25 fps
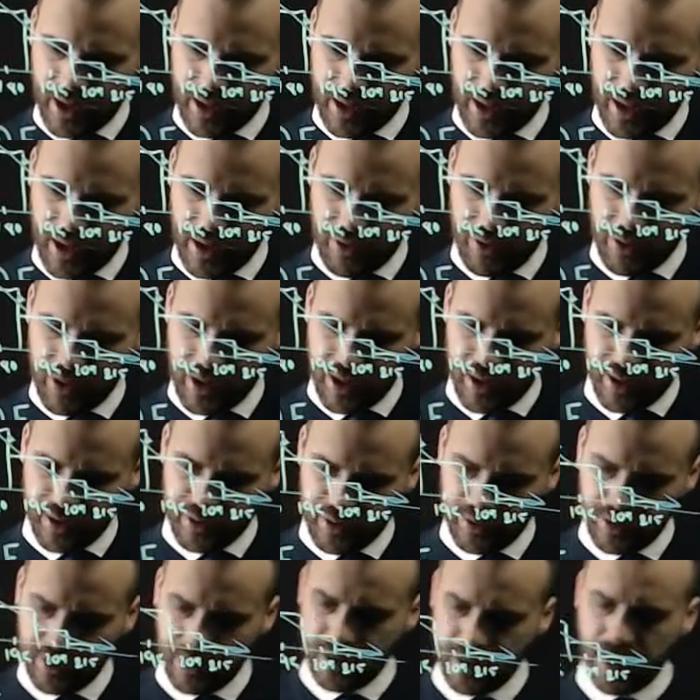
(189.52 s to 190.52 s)
that
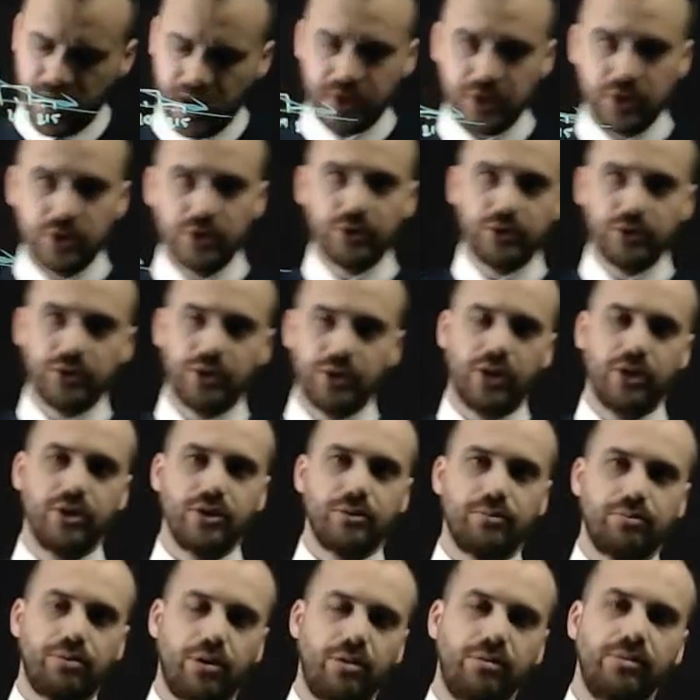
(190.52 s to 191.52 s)
area, and you'll know
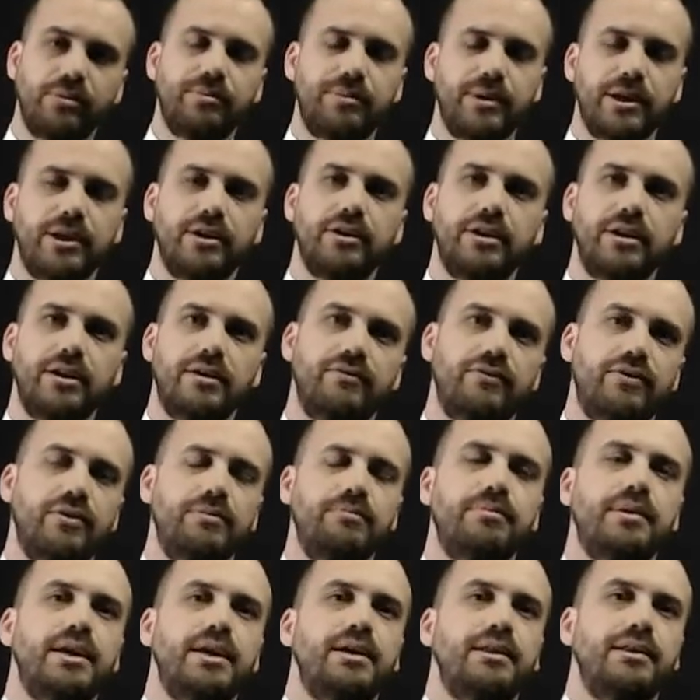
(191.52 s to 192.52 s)
the probability of
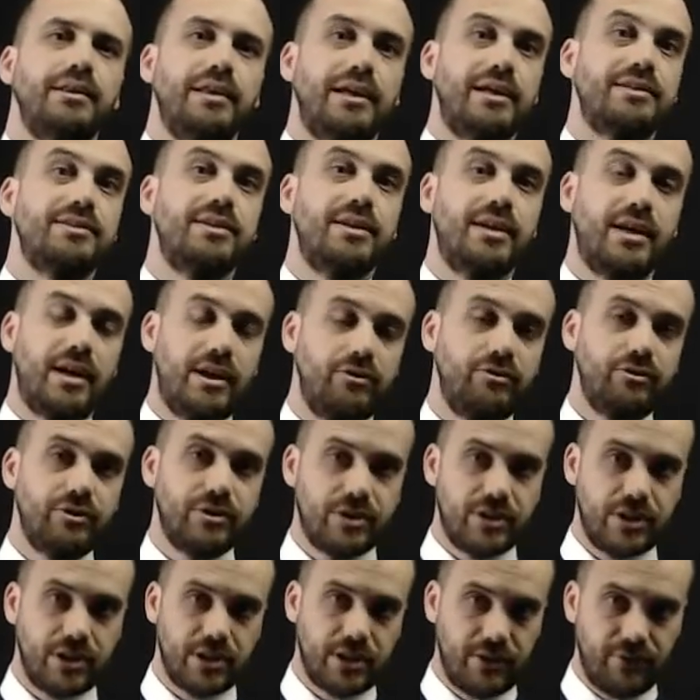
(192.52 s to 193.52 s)
them being less than
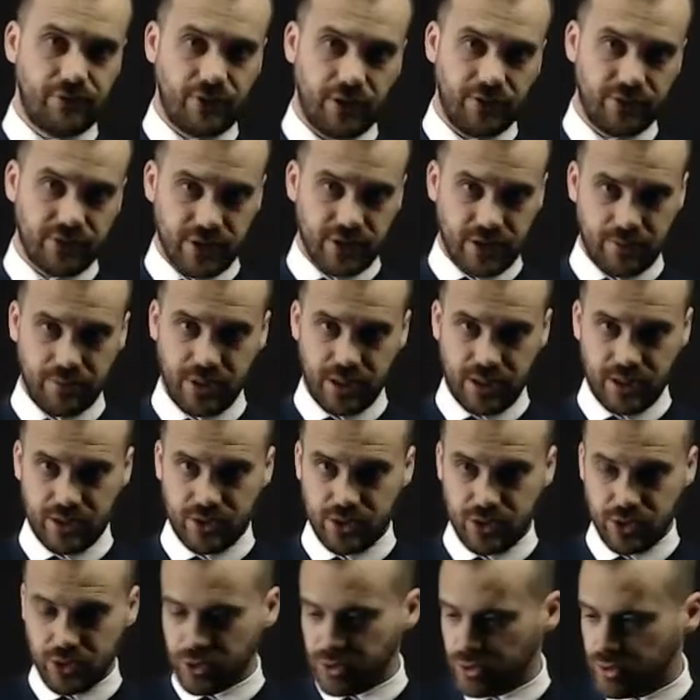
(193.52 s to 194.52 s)
165
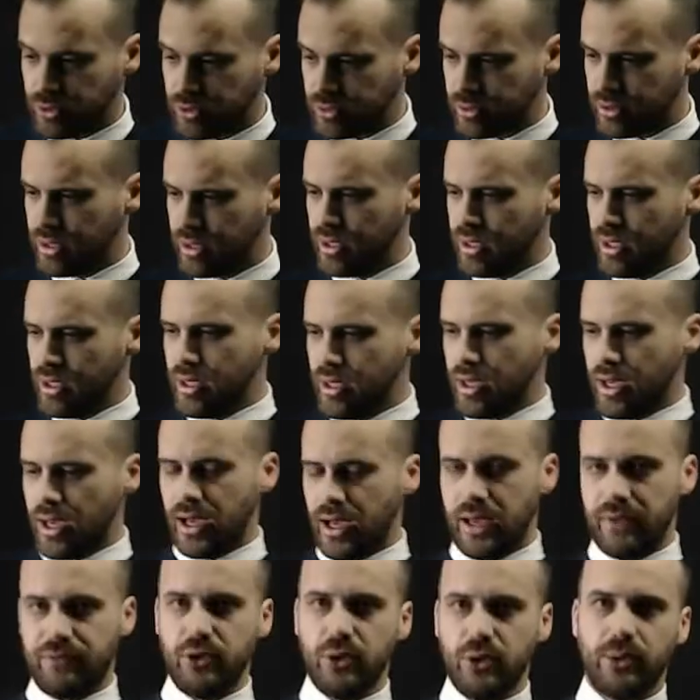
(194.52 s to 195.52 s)
centimeters tall.
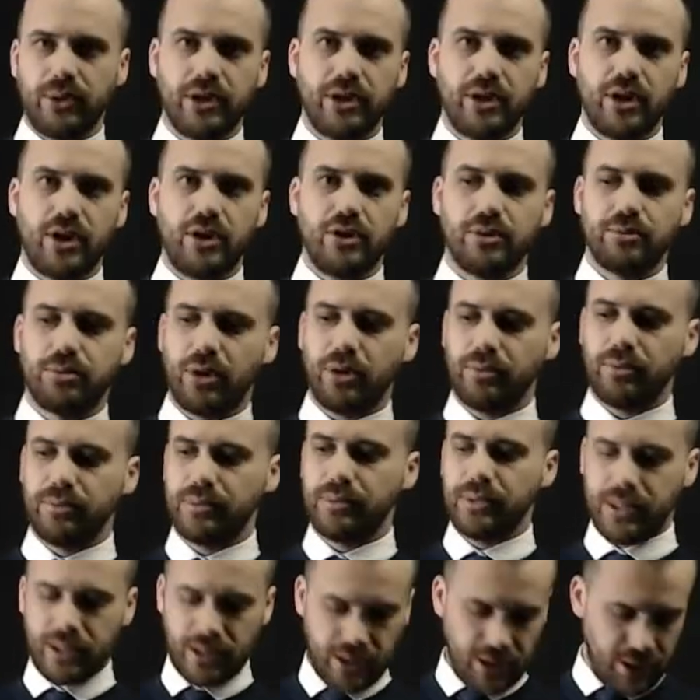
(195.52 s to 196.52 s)
If you want to know the
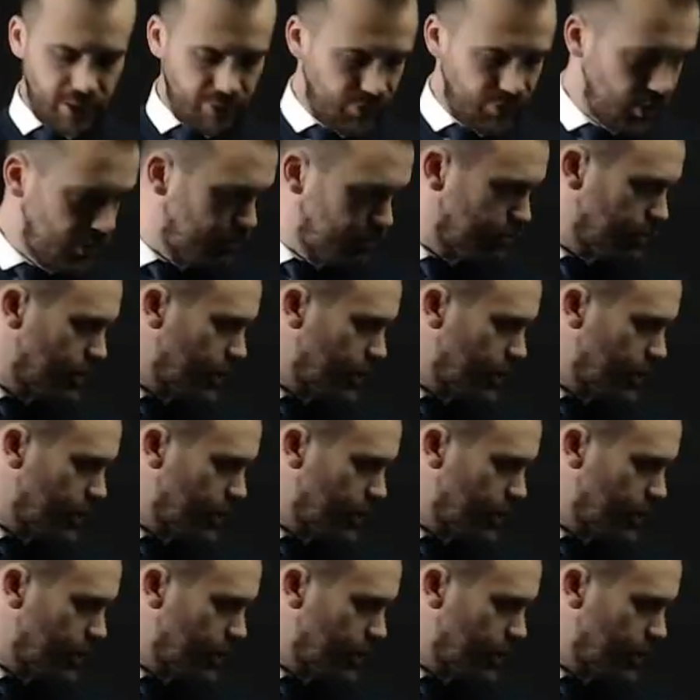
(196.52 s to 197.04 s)
probability of them